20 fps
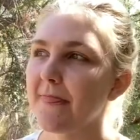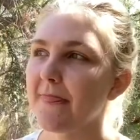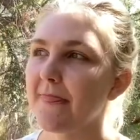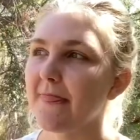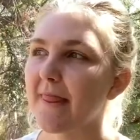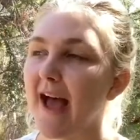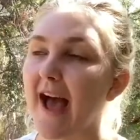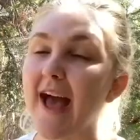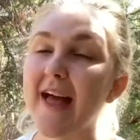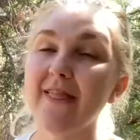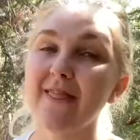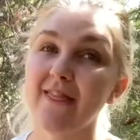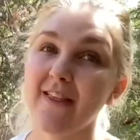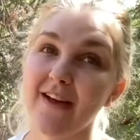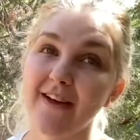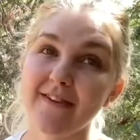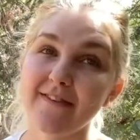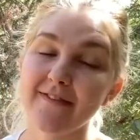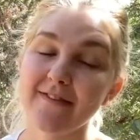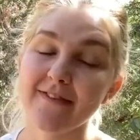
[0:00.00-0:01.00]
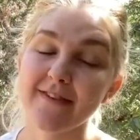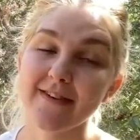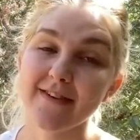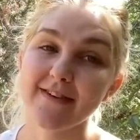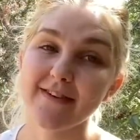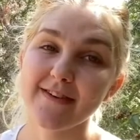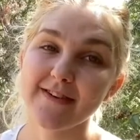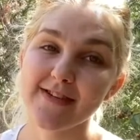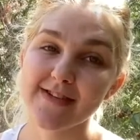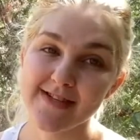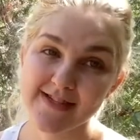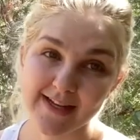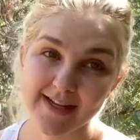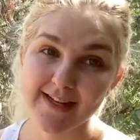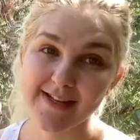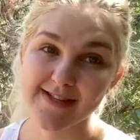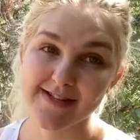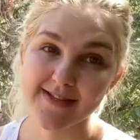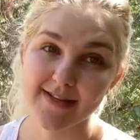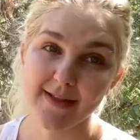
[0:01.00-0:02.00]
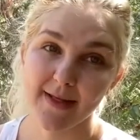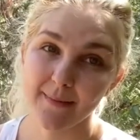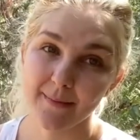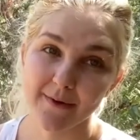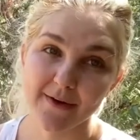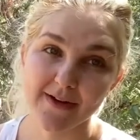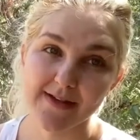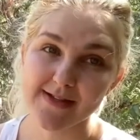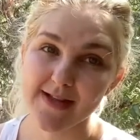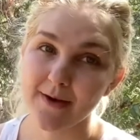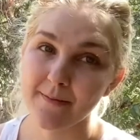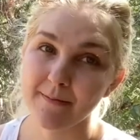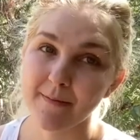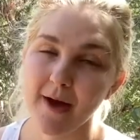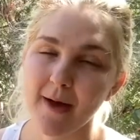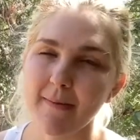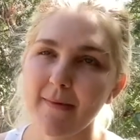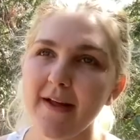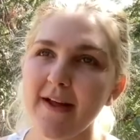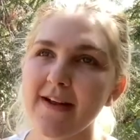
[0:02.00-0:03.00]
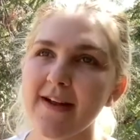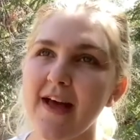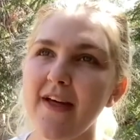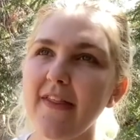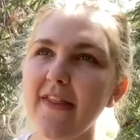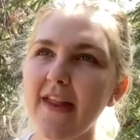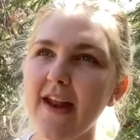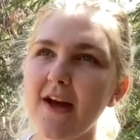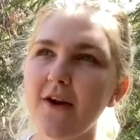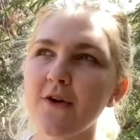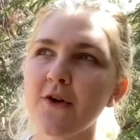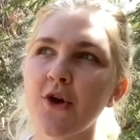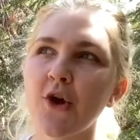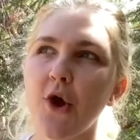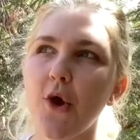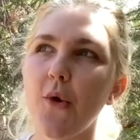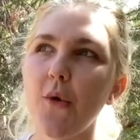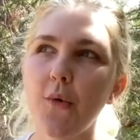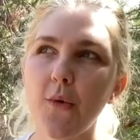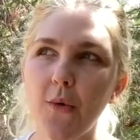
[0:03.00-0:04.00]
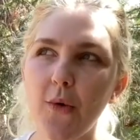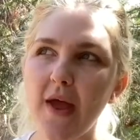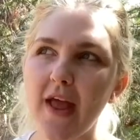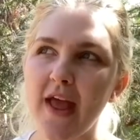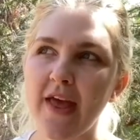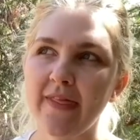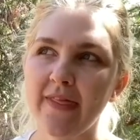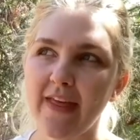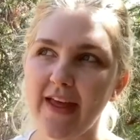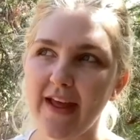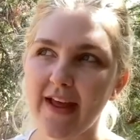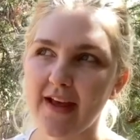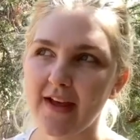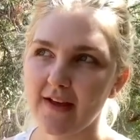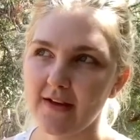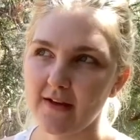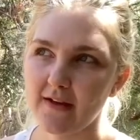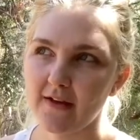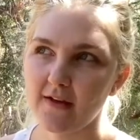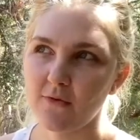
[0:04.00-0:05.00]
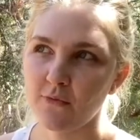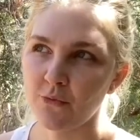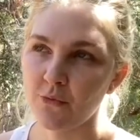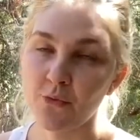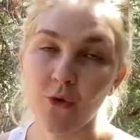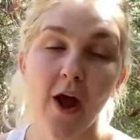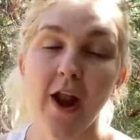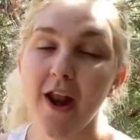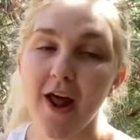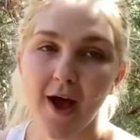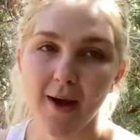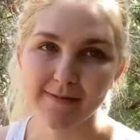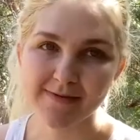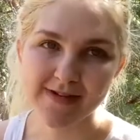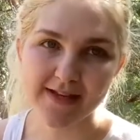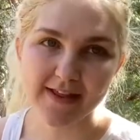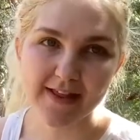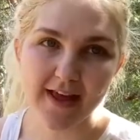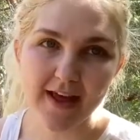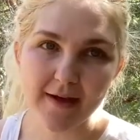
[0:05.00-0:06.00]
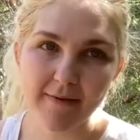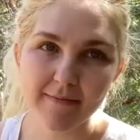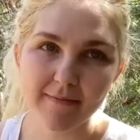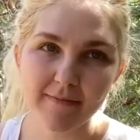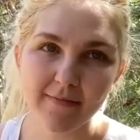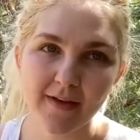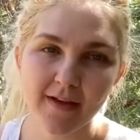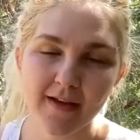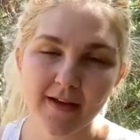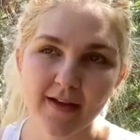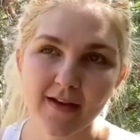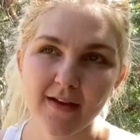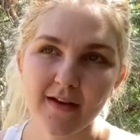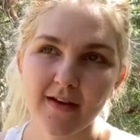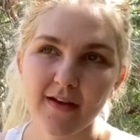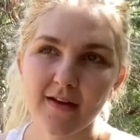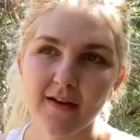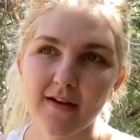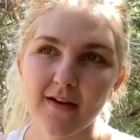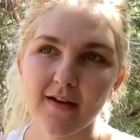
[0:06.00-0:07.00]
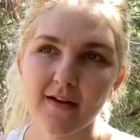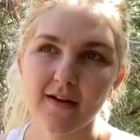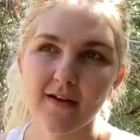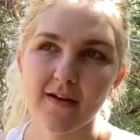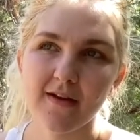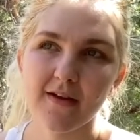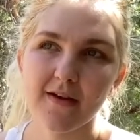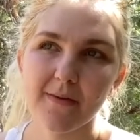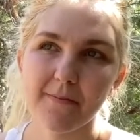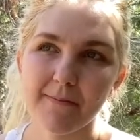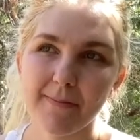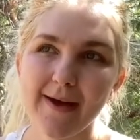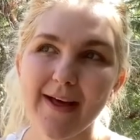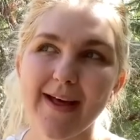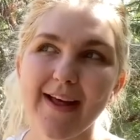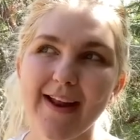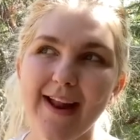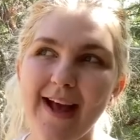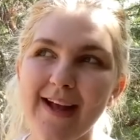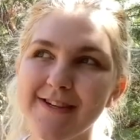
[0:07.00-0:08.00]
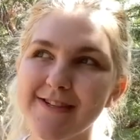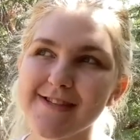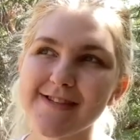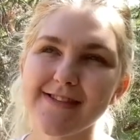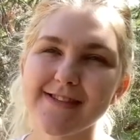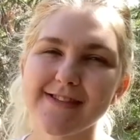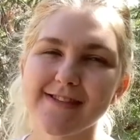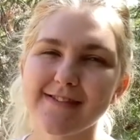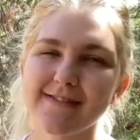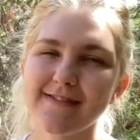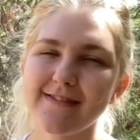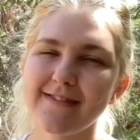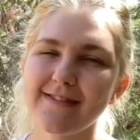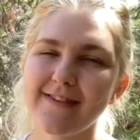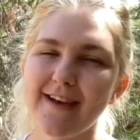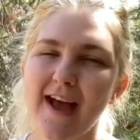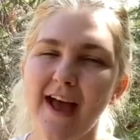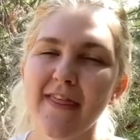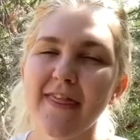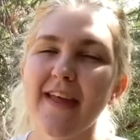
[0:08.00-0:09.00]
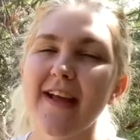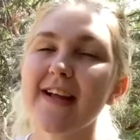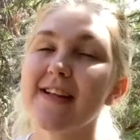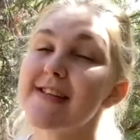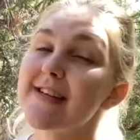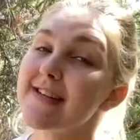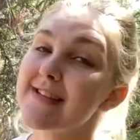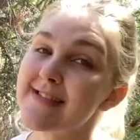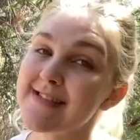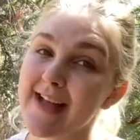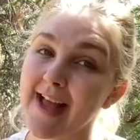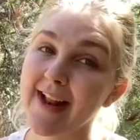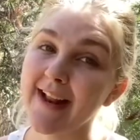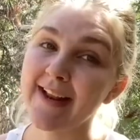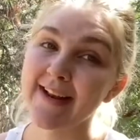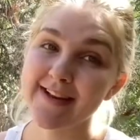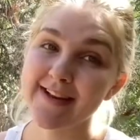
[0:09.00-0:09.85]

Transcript: I love seeing celebrities out in public. Not that I'll go and like run up to them, but I think it's exciting to